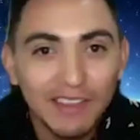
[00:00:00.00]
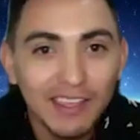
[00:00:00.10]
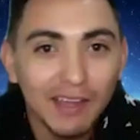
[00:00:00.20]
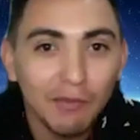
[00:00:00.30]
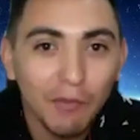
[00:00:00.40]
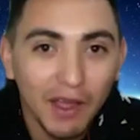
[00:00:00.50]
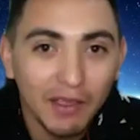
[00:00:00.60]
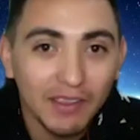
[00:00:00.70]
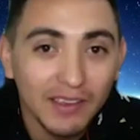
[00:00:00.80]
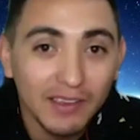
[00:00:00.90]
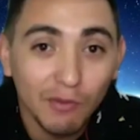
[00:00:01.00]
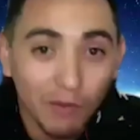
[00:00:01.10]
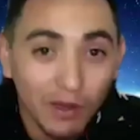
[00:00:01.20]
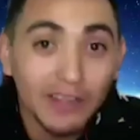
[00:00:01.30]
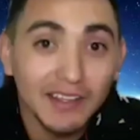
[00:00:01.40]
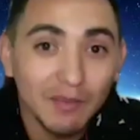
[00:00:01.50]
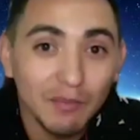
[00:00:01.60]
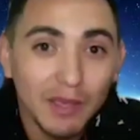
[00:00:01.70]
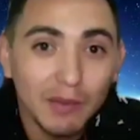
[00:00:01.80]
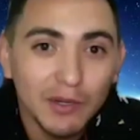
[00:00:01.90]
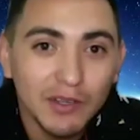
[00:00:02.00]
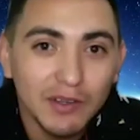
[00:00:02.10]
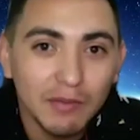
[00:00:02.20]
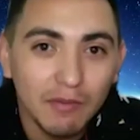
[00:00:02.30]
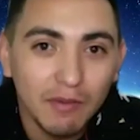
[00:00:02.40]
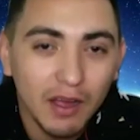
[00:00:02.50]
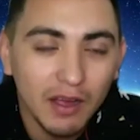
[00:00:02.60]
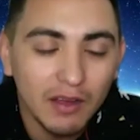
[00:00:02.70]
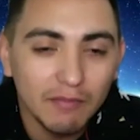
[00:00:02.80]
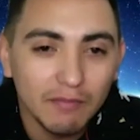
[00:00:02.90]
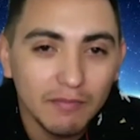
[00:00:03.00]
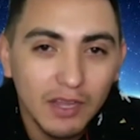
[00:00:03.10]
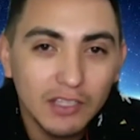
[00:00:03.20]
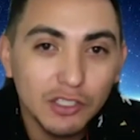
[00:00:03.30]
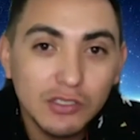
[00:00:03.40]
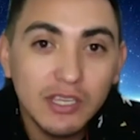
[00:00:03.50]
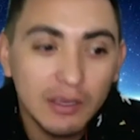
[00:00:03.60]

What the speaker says: I want to be able to not just get